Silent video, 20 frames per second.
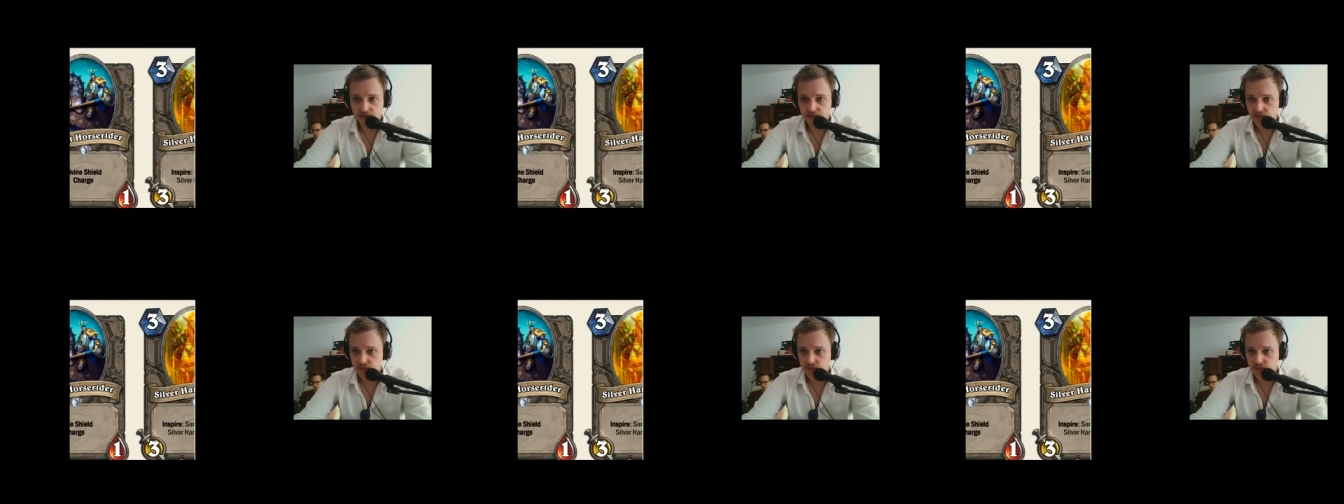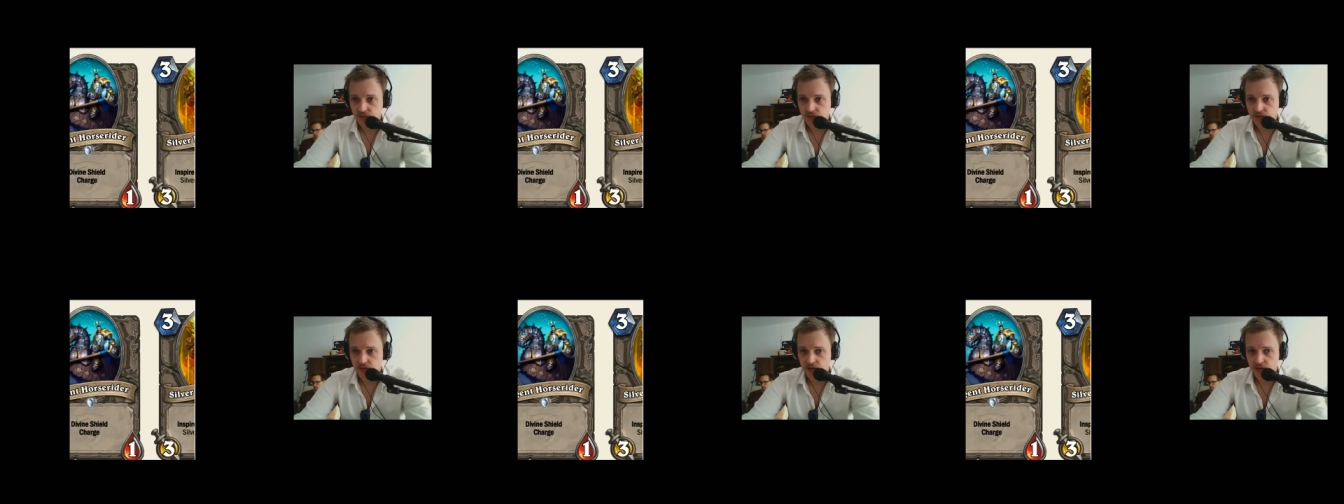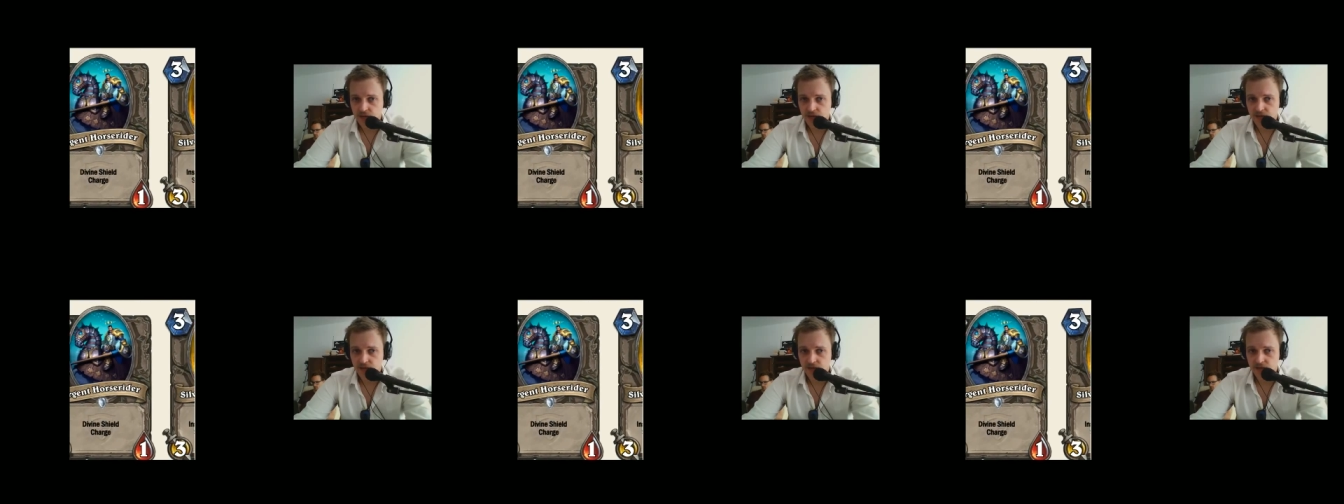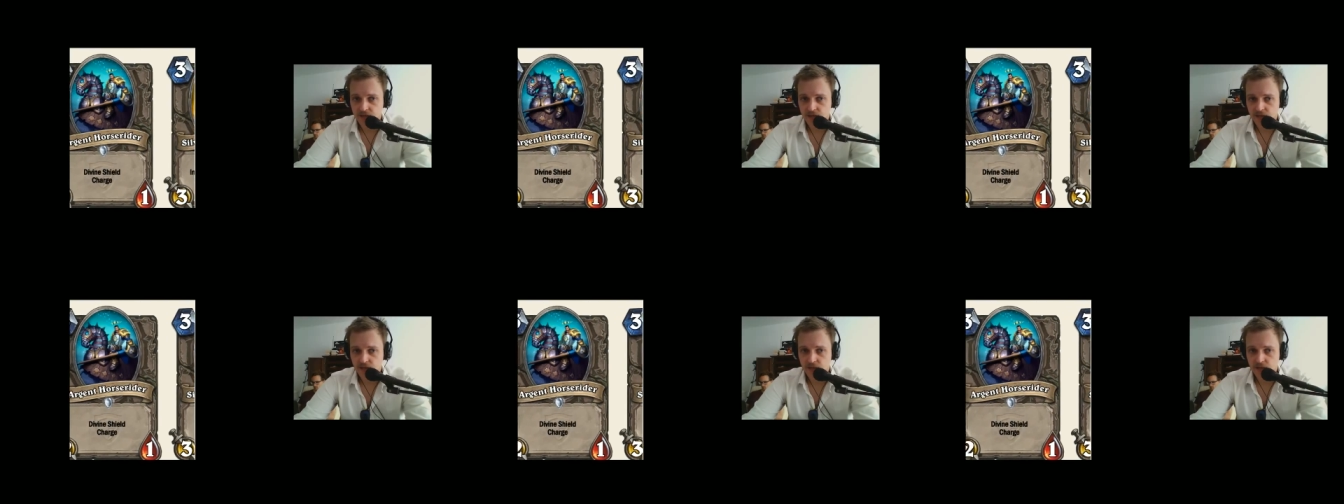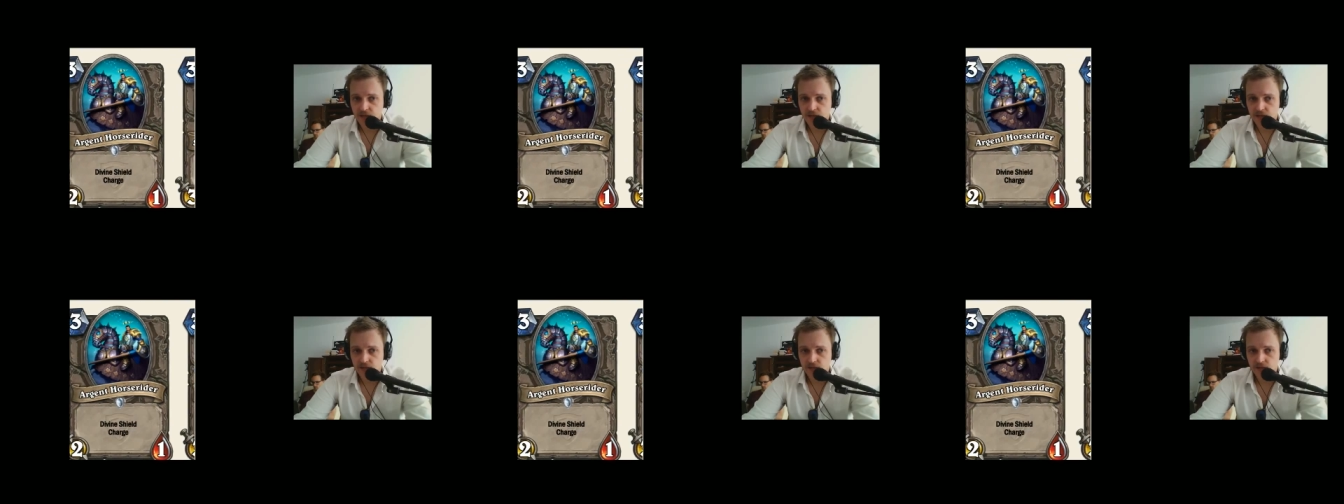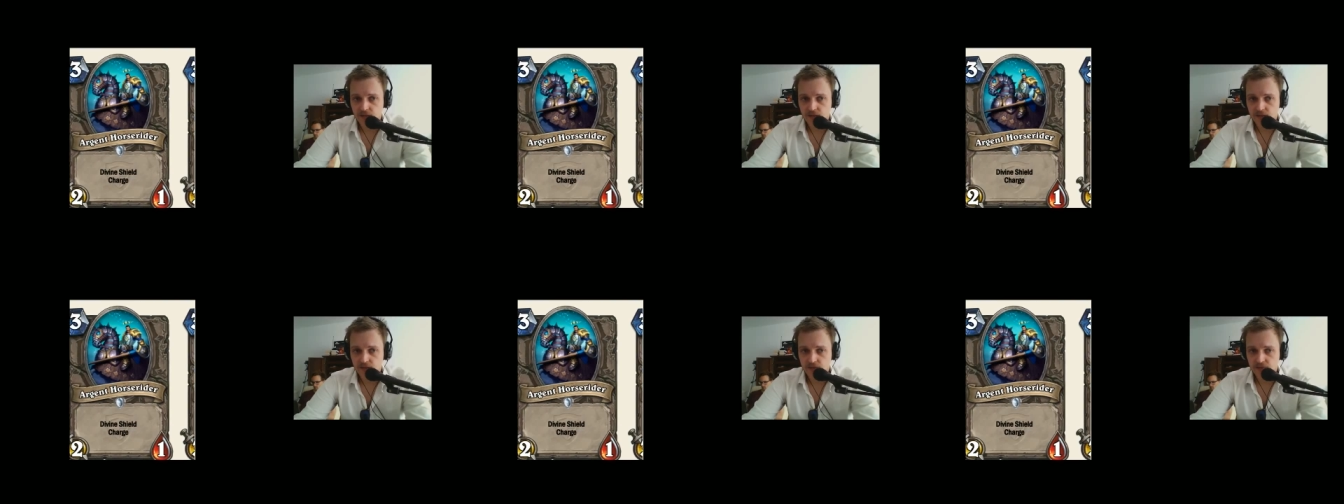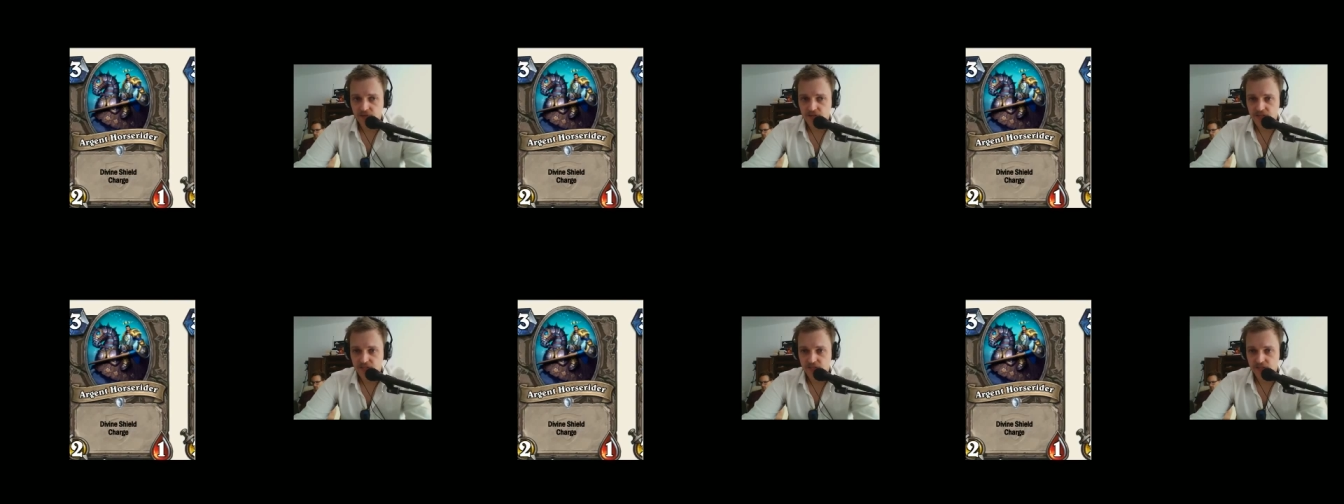This guy,
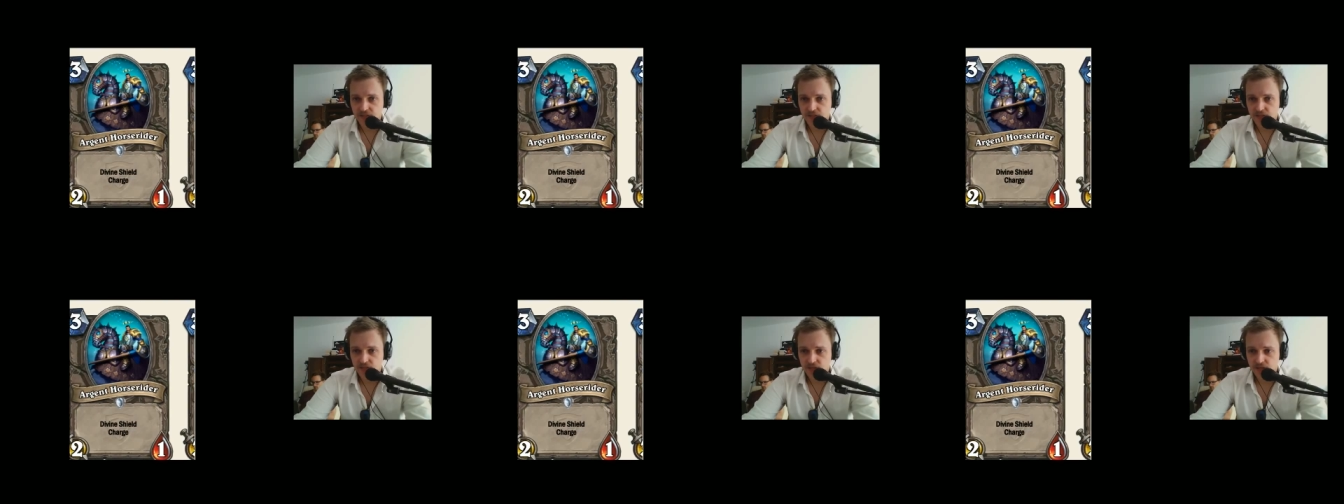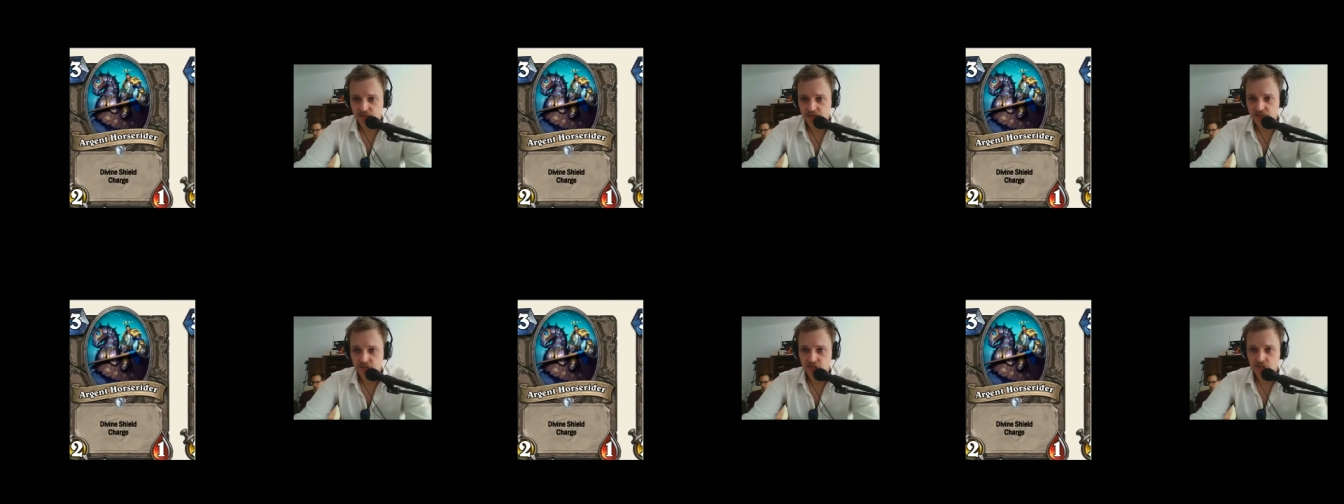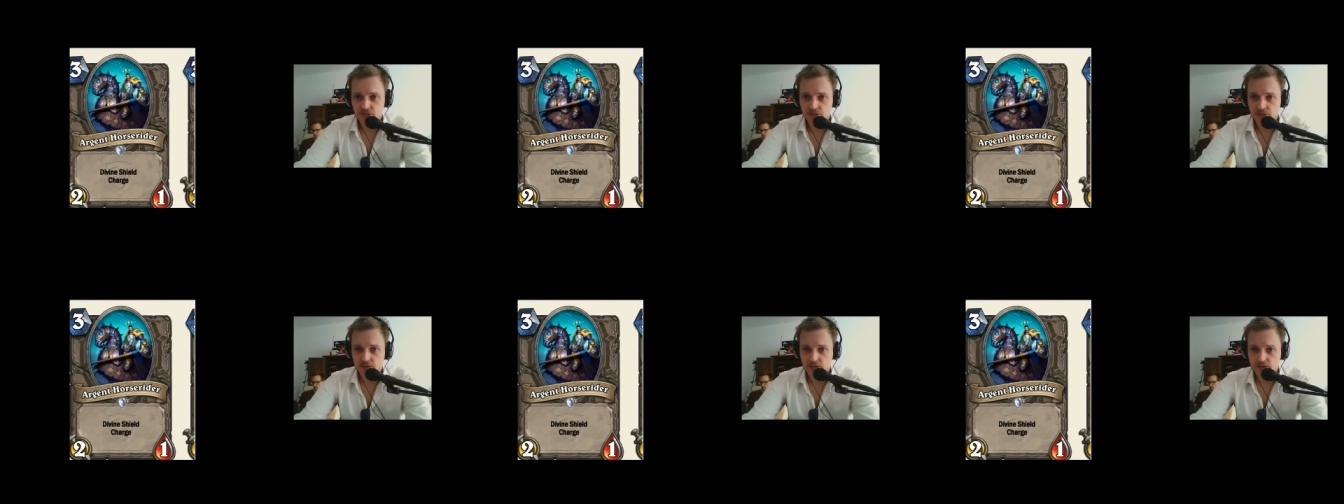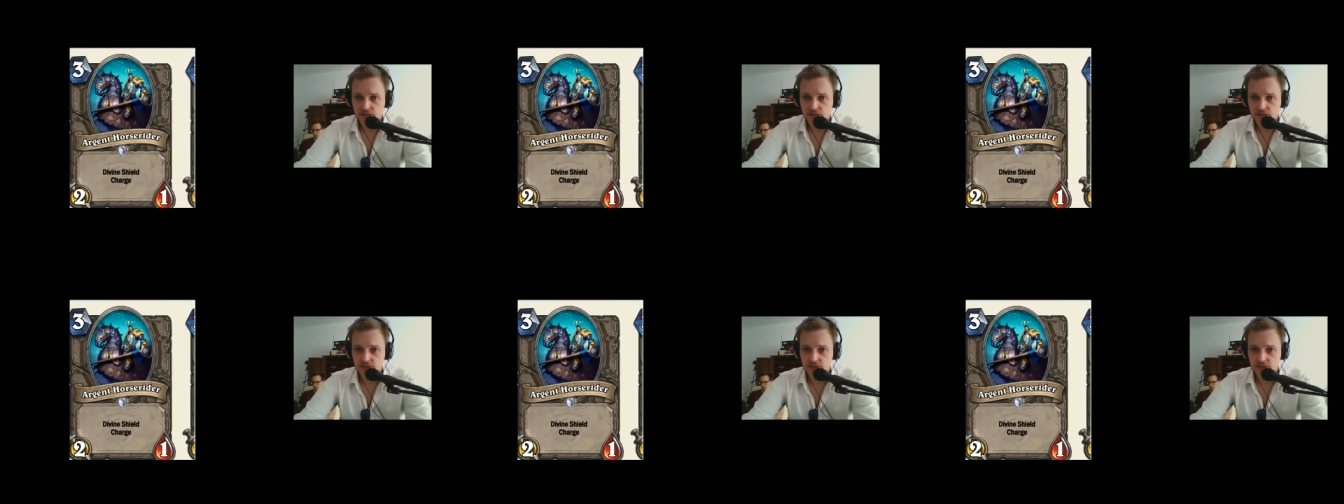Divine Shield Charge,